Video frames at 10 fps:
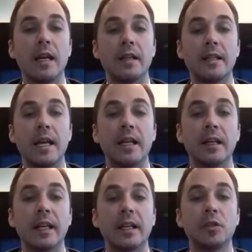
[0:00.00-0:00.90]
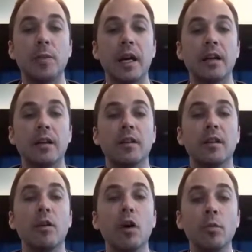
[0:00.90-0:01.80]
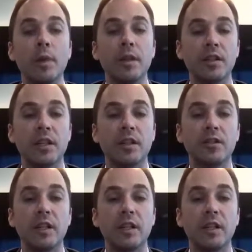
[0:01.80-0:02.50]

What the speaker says: and tenant can expand their own business